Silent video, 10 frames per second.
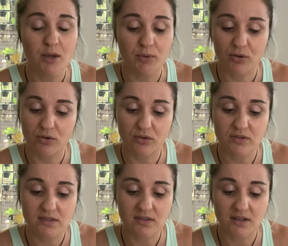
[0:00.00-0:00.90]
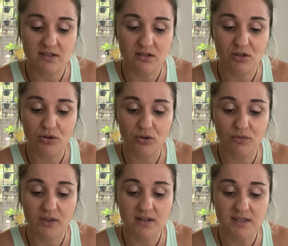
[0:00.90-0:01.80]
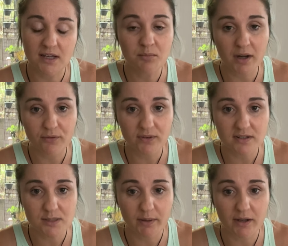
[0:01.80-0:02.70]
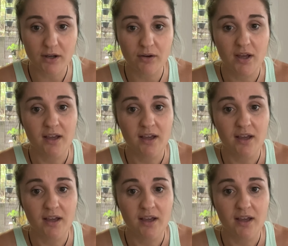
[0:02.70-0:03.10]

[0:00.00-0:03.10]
because there's a lot of things in MyFitnessPal